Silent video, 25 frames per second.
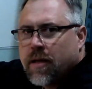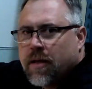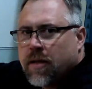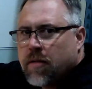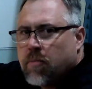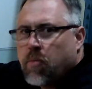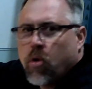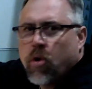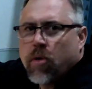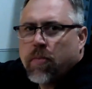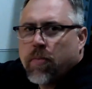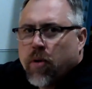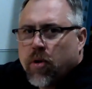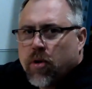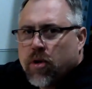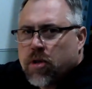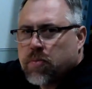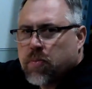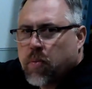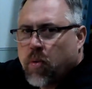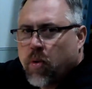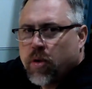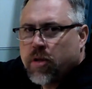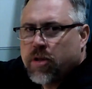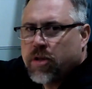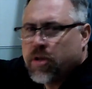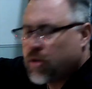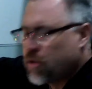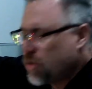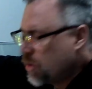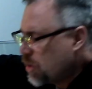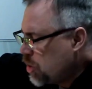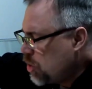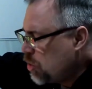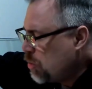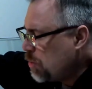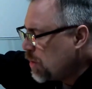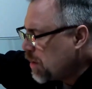the more bonus points you're
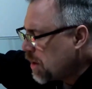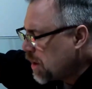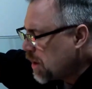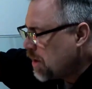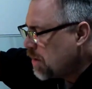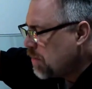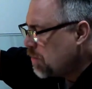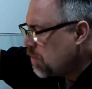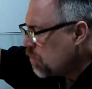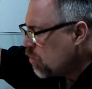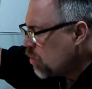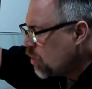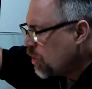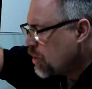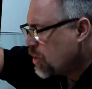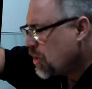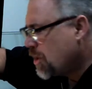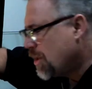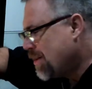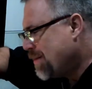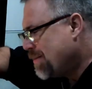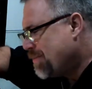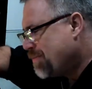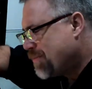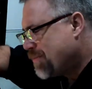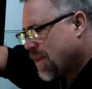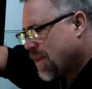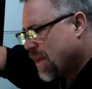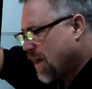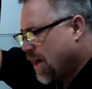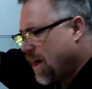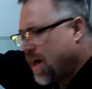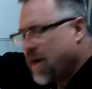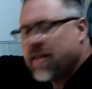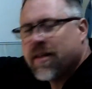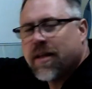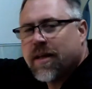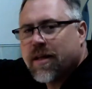accumulating, which
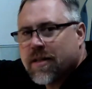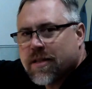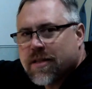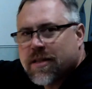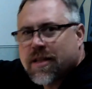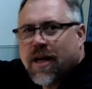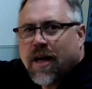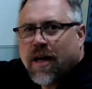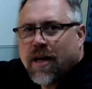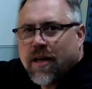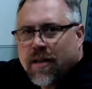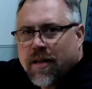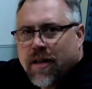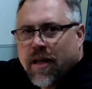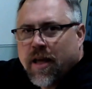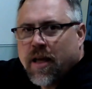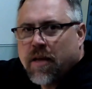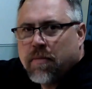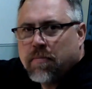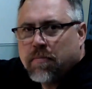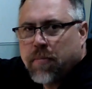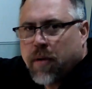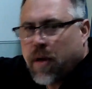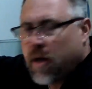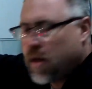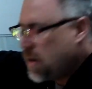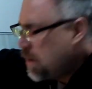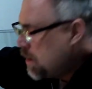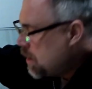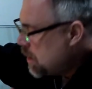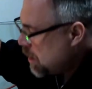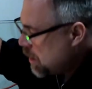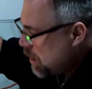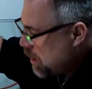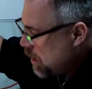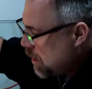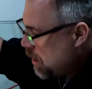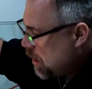I think is kind of lame, but
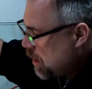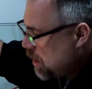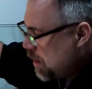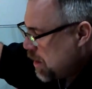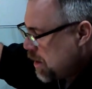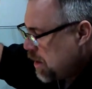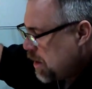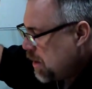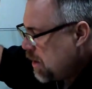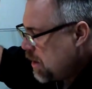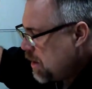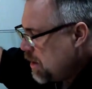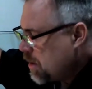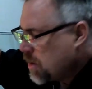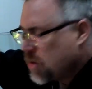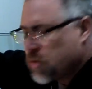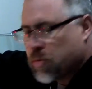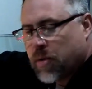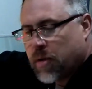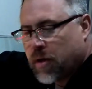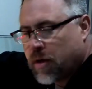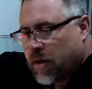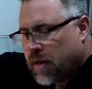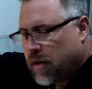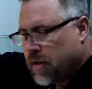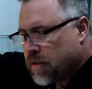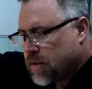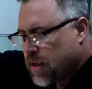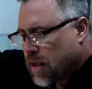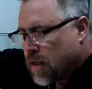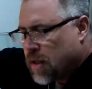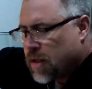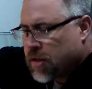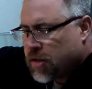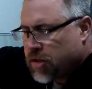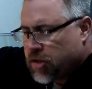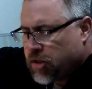it is what it is.